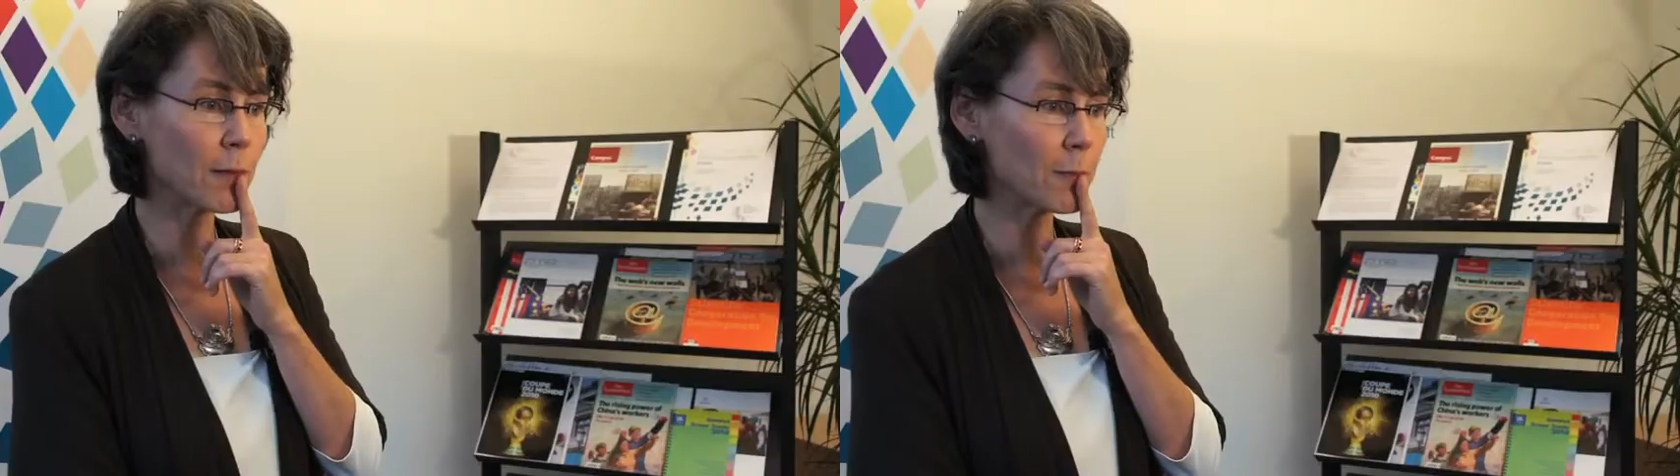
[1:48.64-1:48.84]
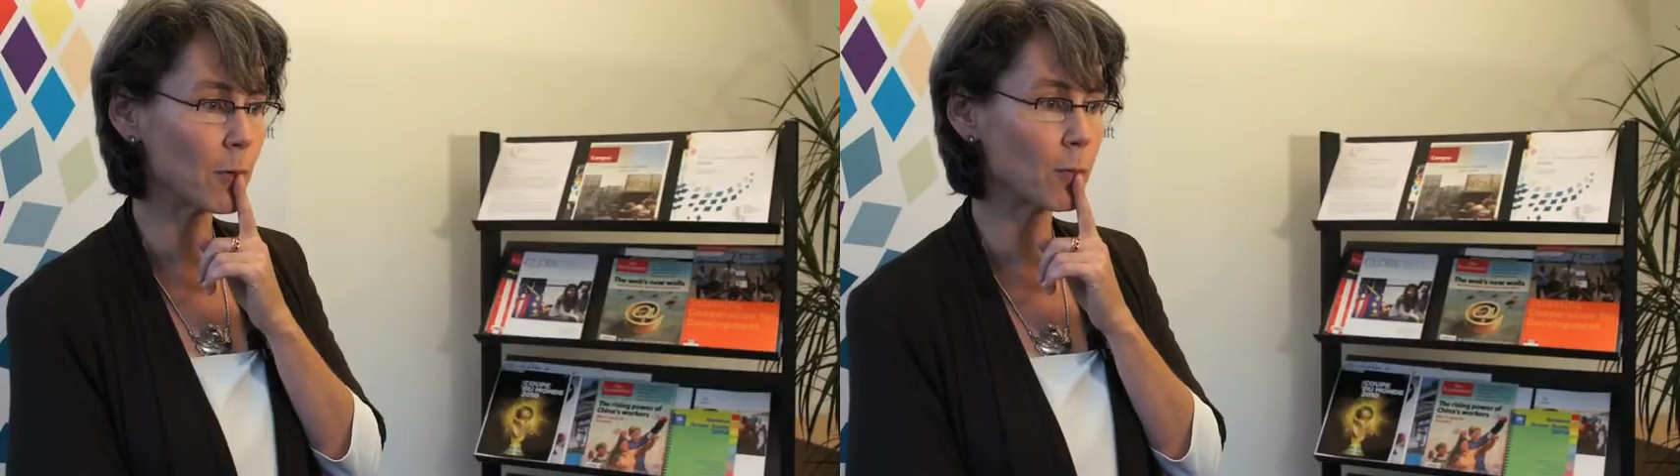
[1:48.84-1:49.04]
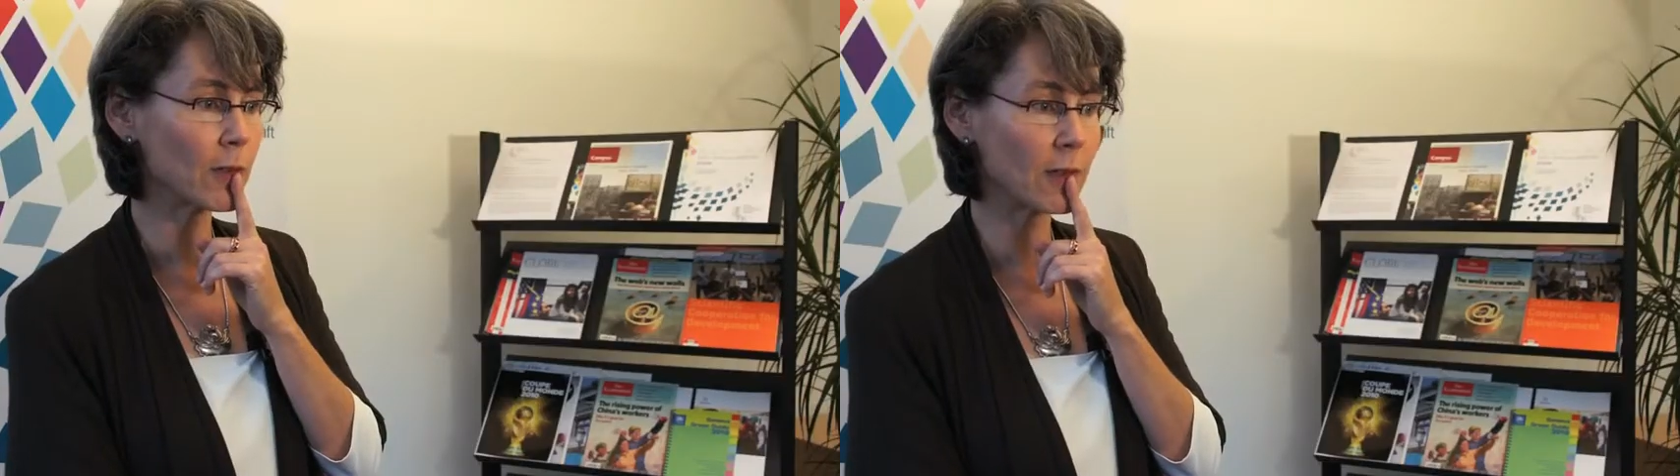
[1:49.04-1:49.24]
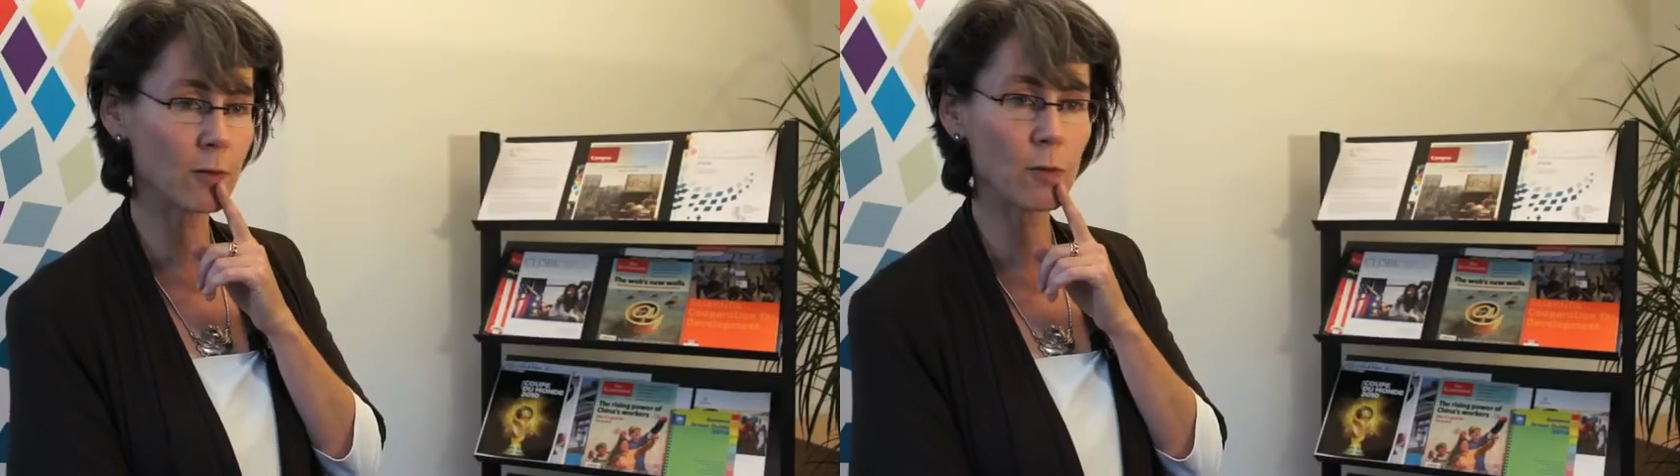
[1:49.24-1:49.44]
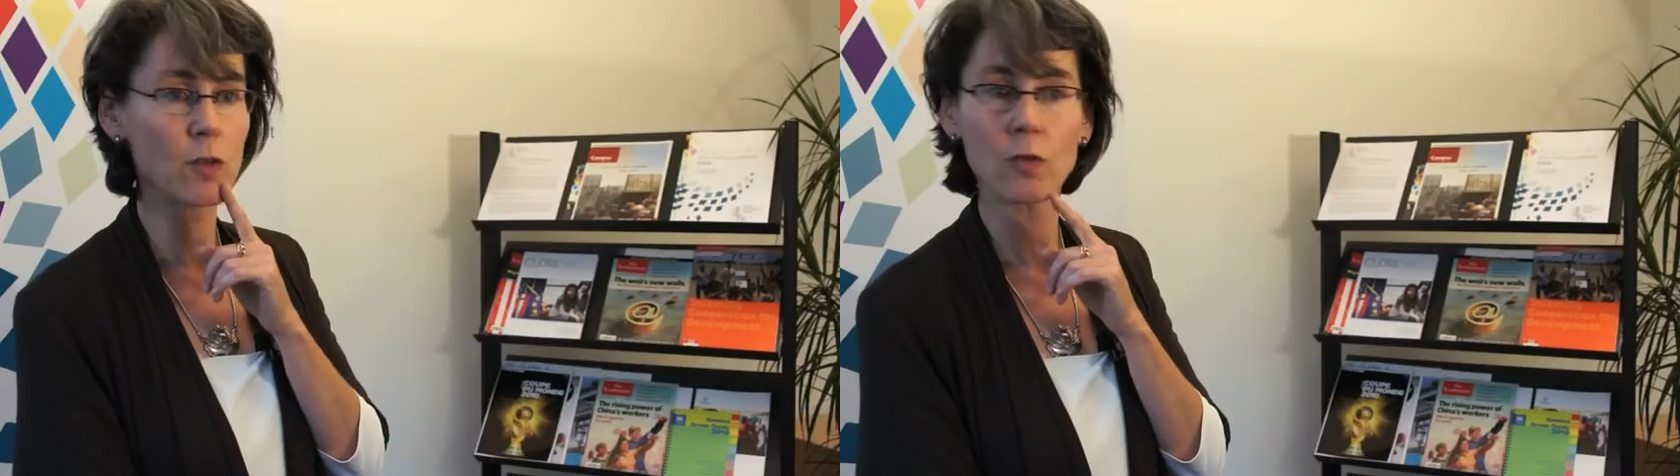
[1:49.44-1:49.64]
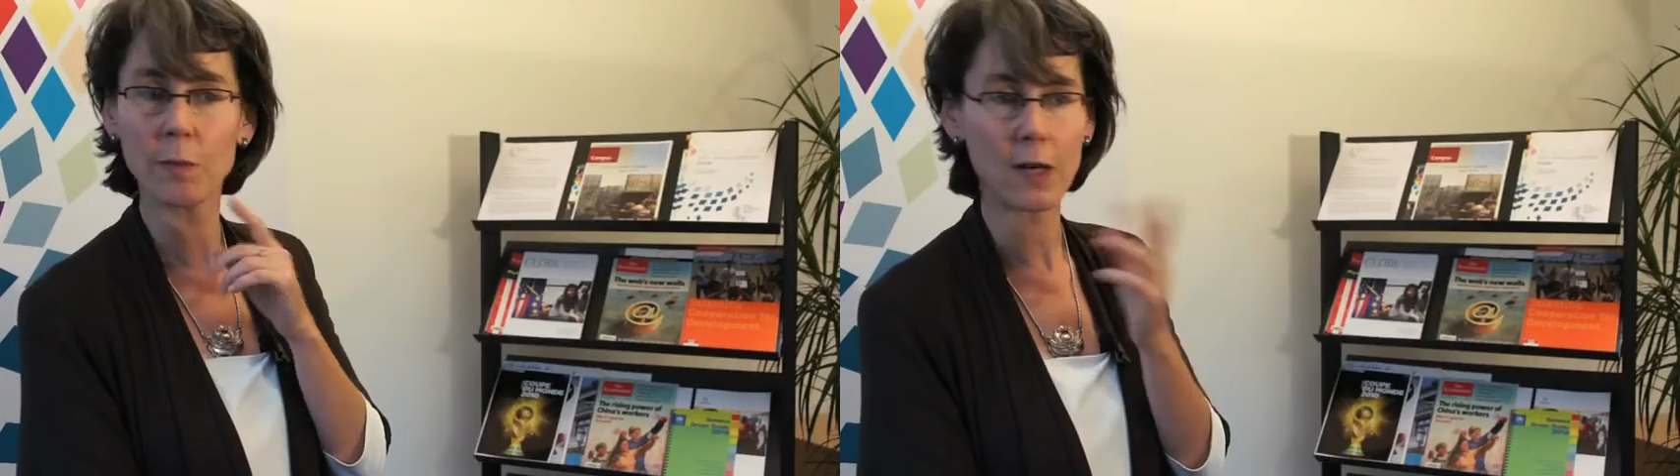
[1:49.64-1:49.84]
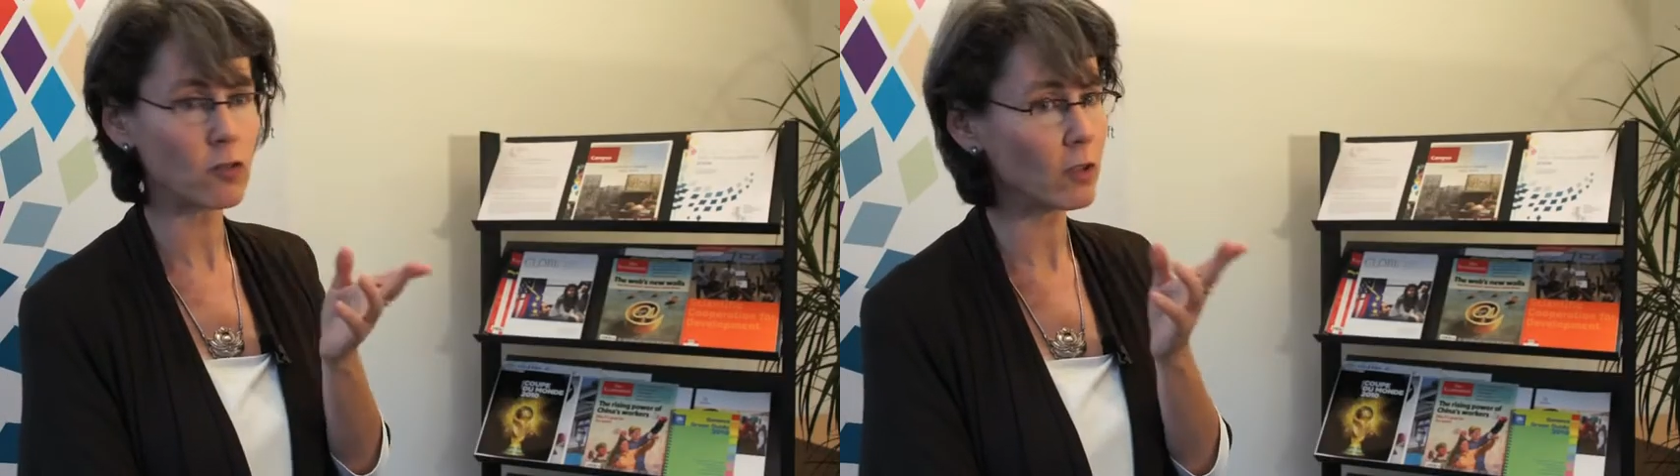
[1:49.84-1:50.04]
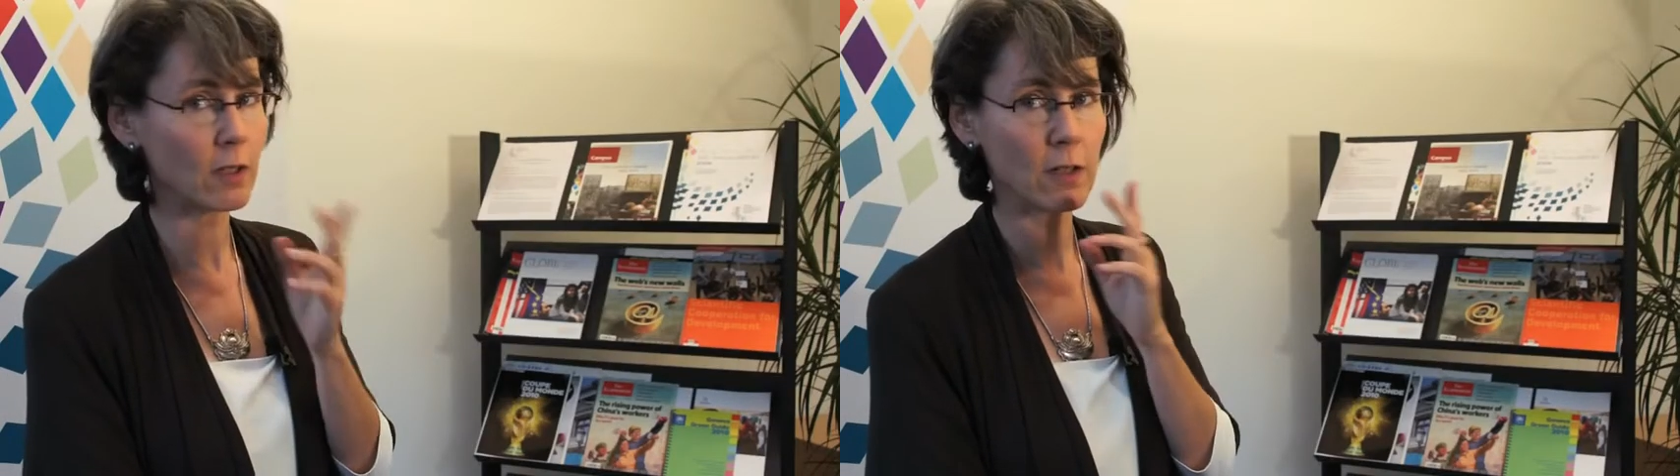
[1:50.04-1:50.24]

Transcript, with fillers: people we're dealing with, especially